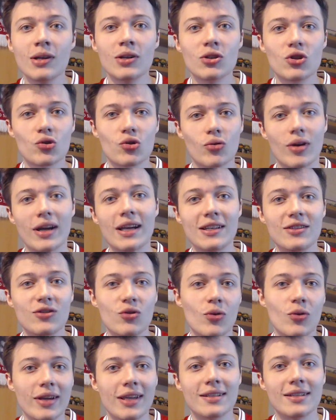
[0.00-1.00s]
Trey
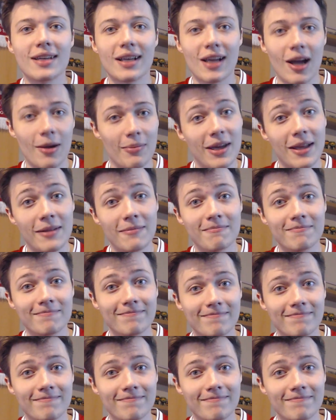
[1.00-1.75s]
Anoy to come in.